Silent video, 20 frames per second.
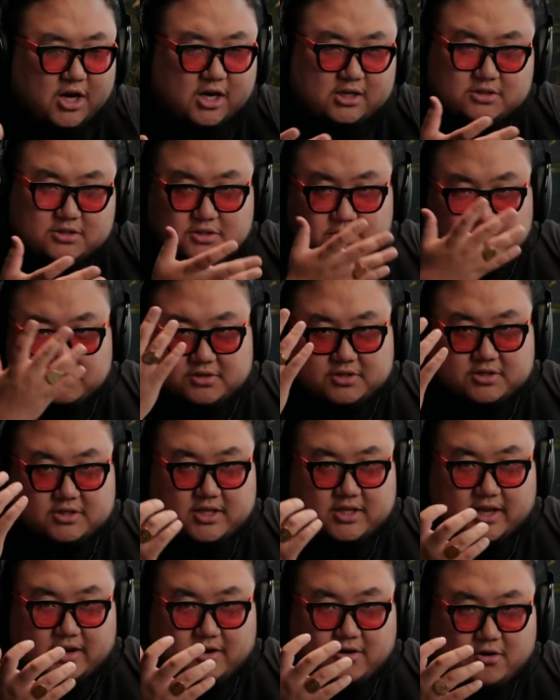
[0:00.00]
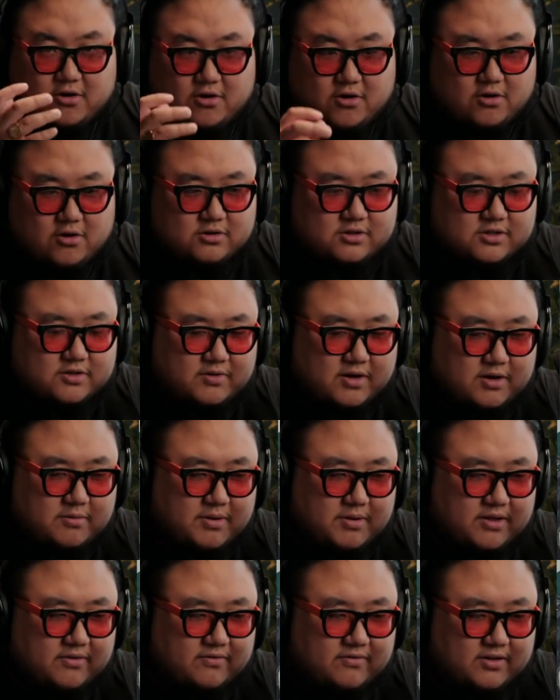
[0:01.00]
shot too, just like her
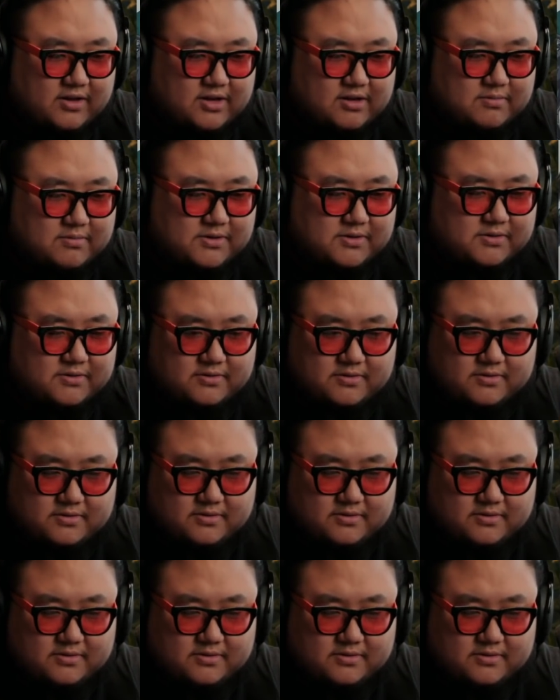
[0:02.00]
surrounded by the flames.